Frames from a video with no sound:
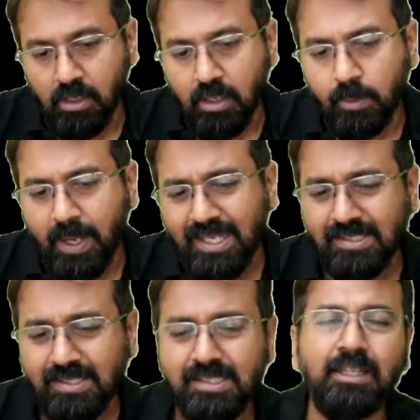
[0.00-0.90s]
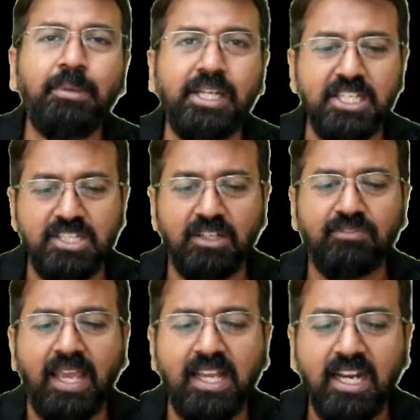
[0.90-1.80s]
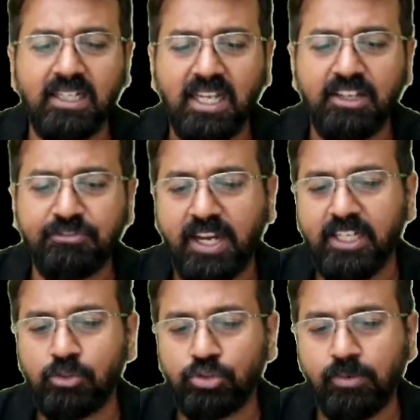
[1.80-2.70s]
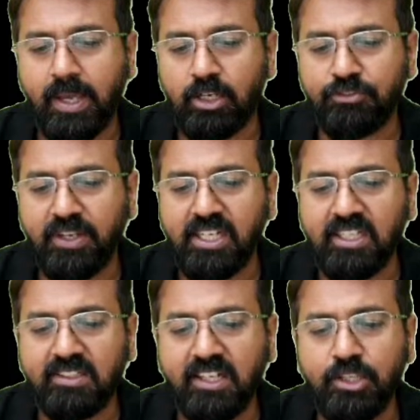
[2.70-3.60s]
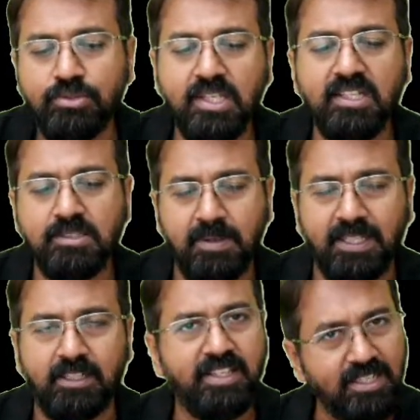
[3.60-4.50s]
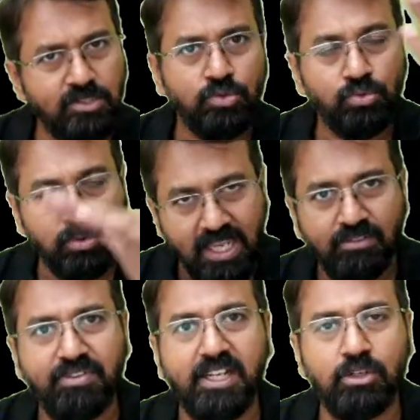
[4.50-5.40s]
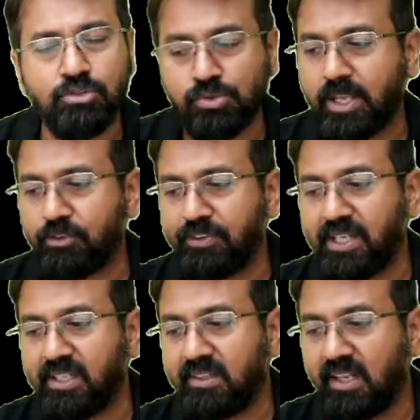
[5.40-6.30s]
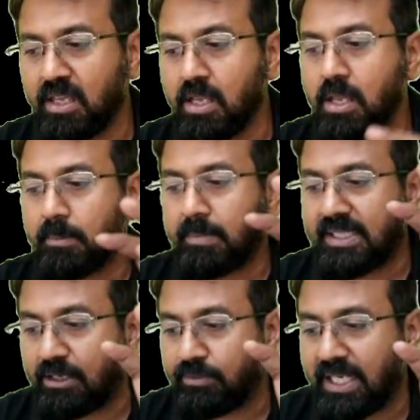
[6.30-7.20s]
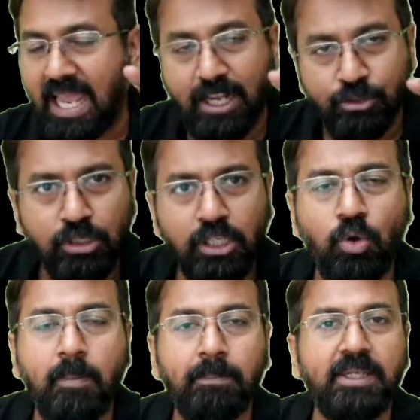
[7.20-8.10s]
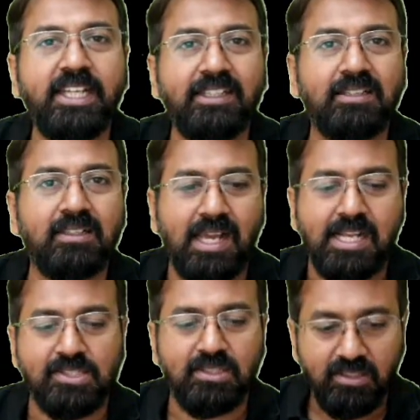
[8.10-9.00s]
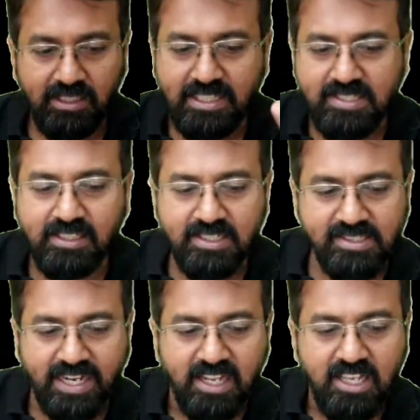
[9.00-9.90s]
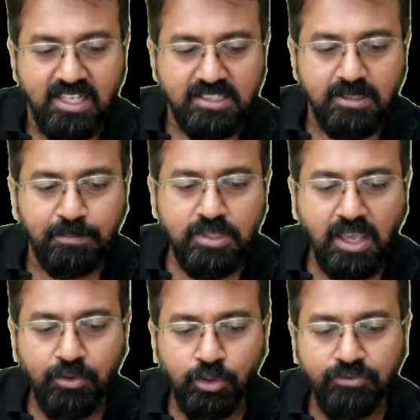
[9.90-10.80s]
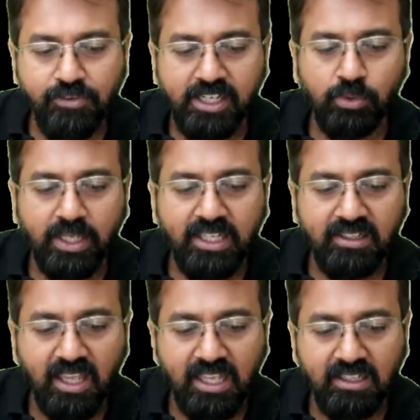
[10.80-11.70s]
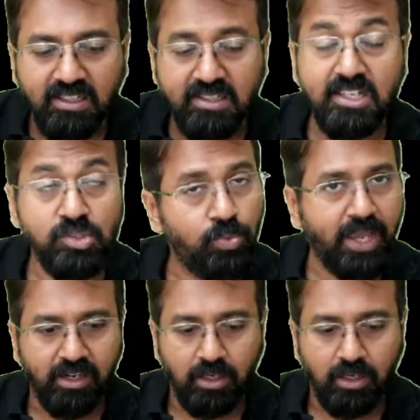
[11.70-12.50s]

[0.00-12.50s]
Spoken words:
Why such limitation? Why can't I find out square of 83 using this method? Yes, you can find out square of 83, but that will actually complicate the task. Let's understand. Suppose I want to find out 83 square.